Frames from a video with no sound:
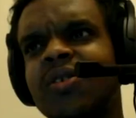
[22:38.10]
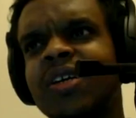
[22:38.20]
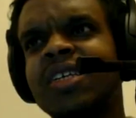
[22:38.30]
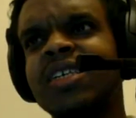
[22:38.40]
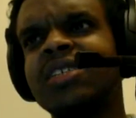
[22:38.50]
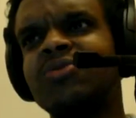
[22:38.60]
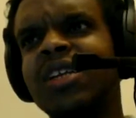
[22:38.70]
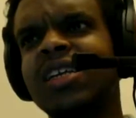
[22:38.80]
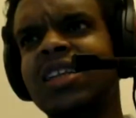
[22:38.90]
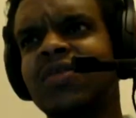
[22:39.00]
It's really
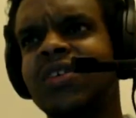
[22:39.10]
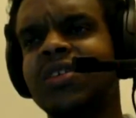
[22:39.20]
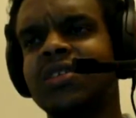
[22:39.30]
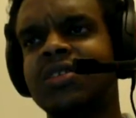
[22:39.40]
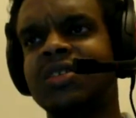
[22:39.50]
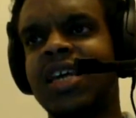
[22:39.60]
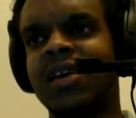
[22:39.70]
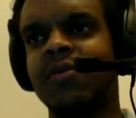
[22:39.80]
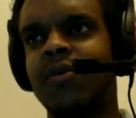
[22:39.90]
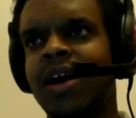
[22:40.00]
difficult to say
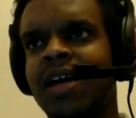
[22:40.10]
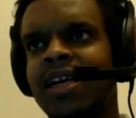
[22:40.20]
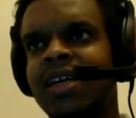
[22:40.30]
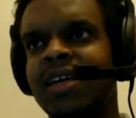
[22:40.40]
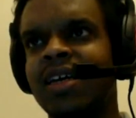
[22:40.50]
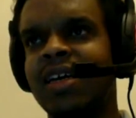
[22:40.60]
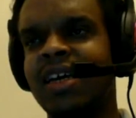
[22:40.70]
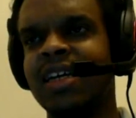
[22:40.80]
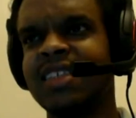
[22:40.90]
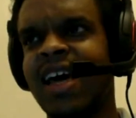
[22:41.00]
why
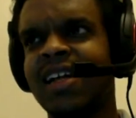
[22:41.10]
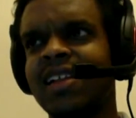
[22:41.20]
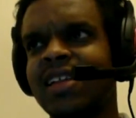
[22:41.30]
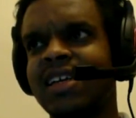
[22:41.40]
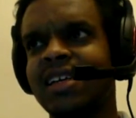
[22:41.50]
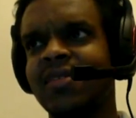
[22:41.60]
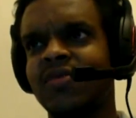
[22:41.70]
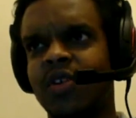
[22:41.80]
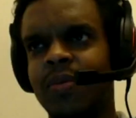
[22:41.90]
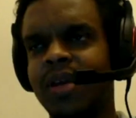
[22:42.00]
exactly, for
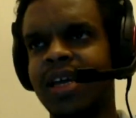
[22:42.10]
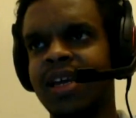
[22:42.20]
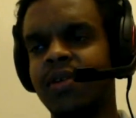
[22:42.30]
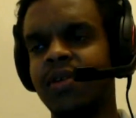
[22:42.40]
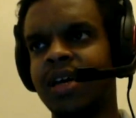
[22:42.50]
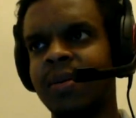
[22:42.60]
me anyway.